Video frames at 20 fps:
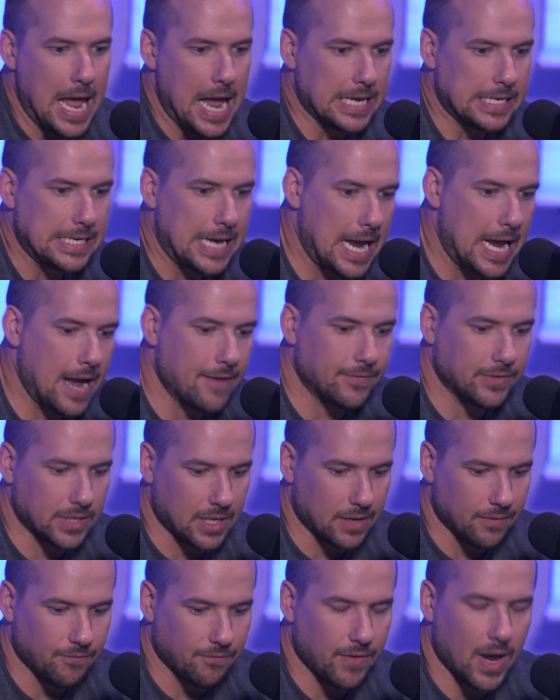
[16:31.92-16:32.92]
is I have to
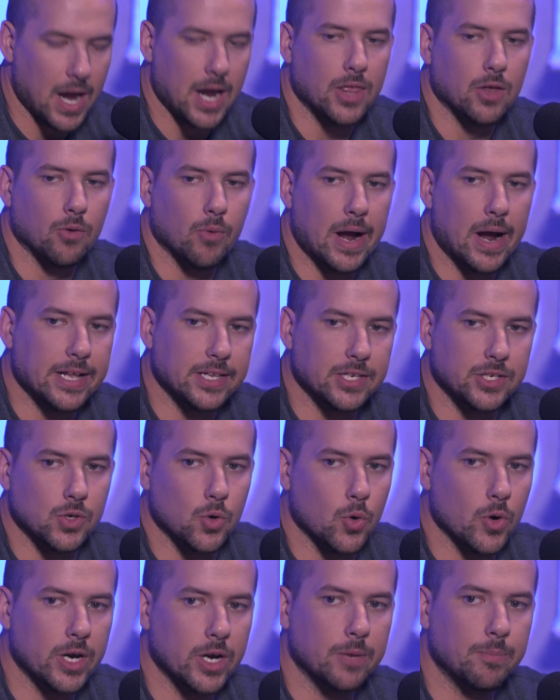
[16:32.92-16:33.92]
convey the right
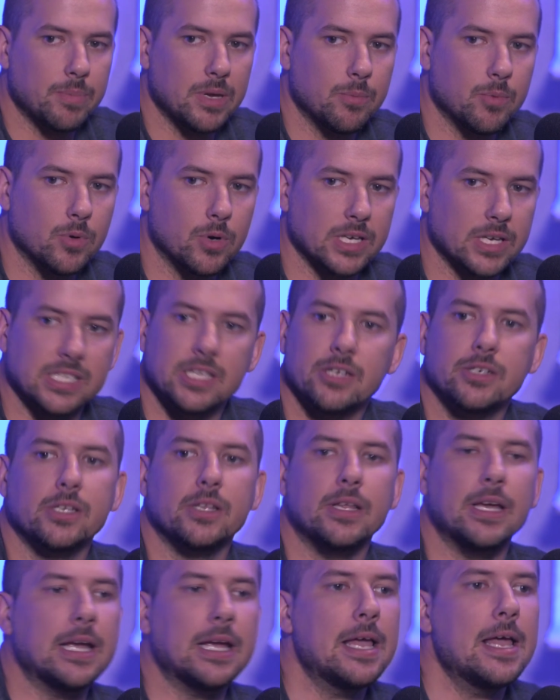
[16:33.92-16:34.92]
story to people. Because here's
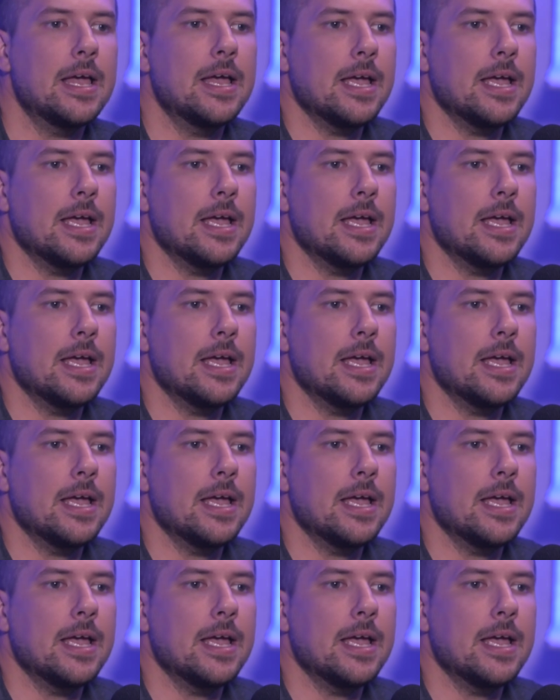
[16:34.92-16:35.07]
mm-hmm. the thing.